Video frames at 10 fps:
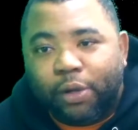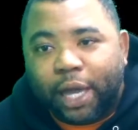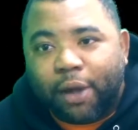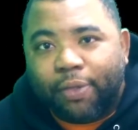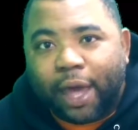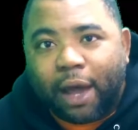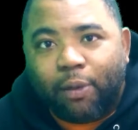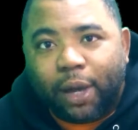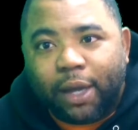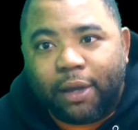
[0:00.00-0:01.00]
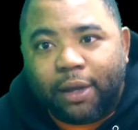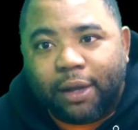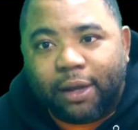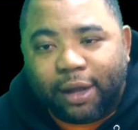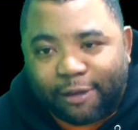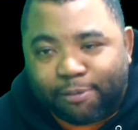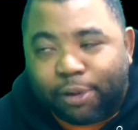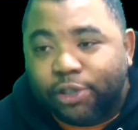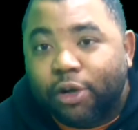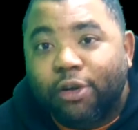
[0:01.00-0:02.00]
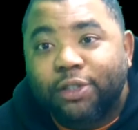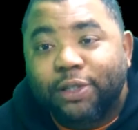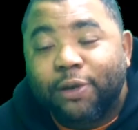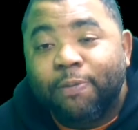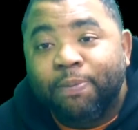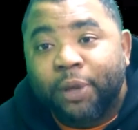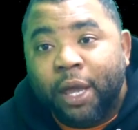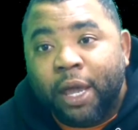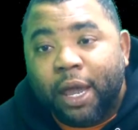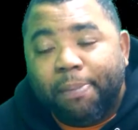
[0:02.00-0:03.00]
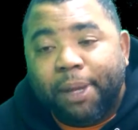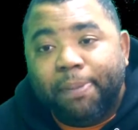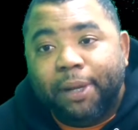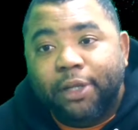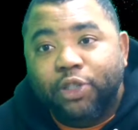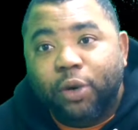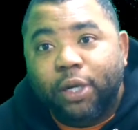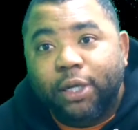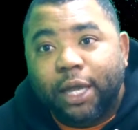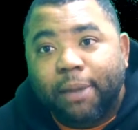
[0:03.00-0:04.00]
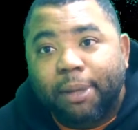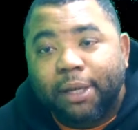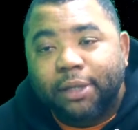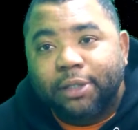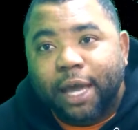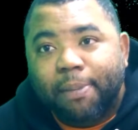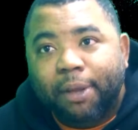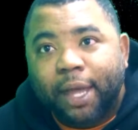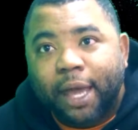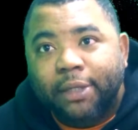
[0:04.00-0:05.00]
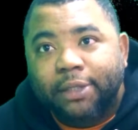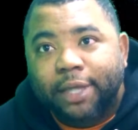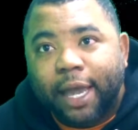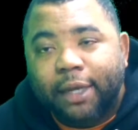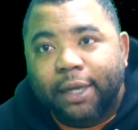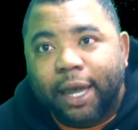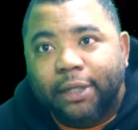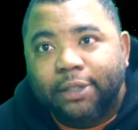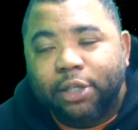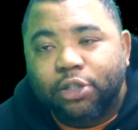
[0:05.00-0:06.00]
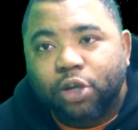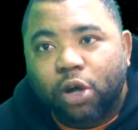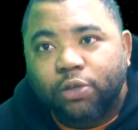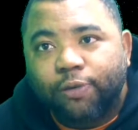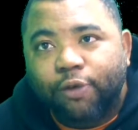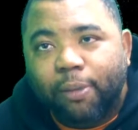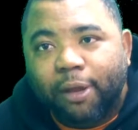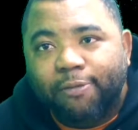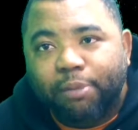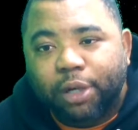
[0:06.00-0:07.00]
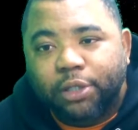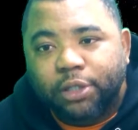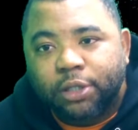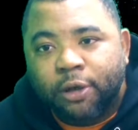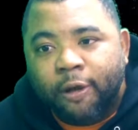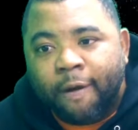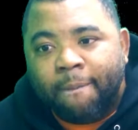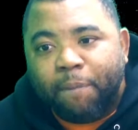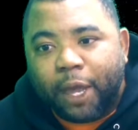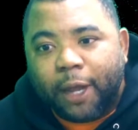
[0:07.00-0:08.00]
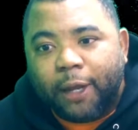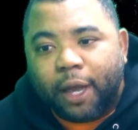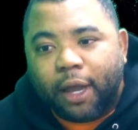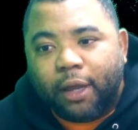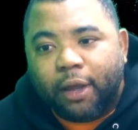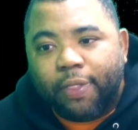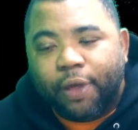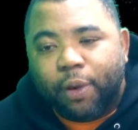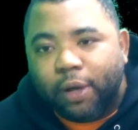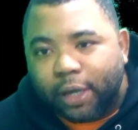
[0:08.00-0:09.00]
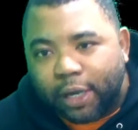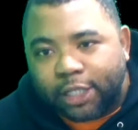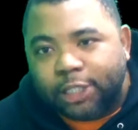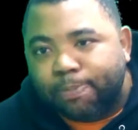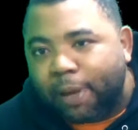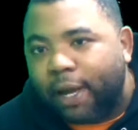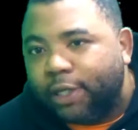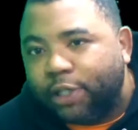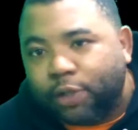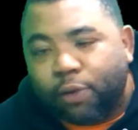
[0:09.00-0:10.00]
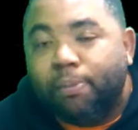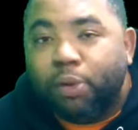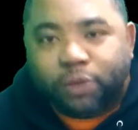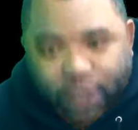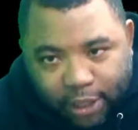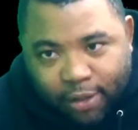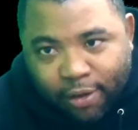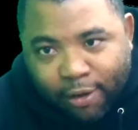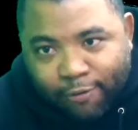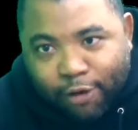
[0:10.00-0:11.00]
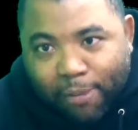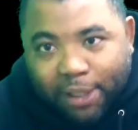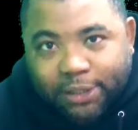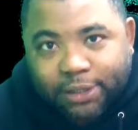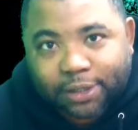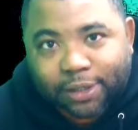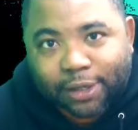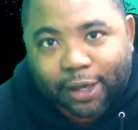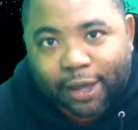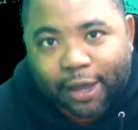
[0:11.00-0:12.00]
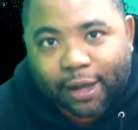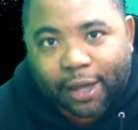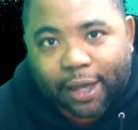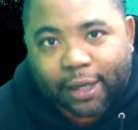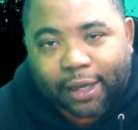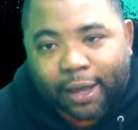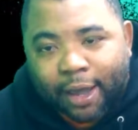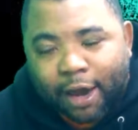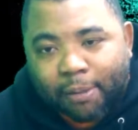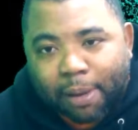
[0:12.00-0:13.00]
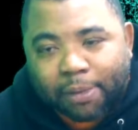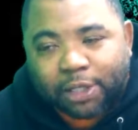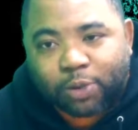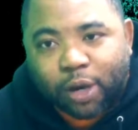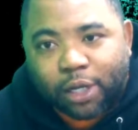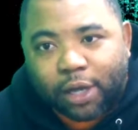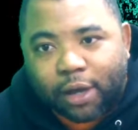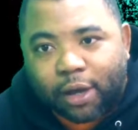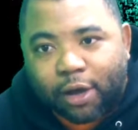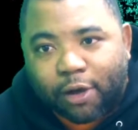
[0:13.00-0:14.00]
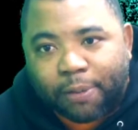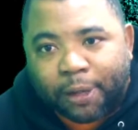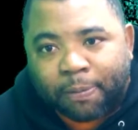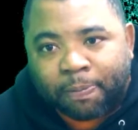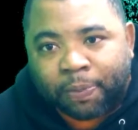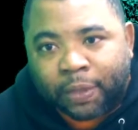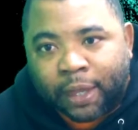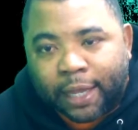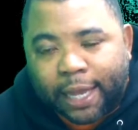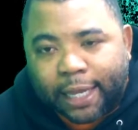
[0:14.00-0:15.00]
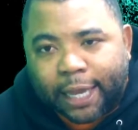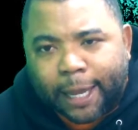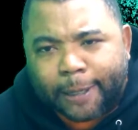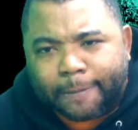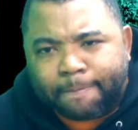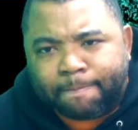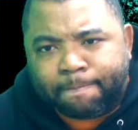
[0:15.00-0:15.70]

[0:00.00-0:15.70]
down that way, Lethbridge also. And people enjoyed it. There's a couple guys that I still talk to from Lethbridge, and they're inspired to do music from us. I remember this one young homie, and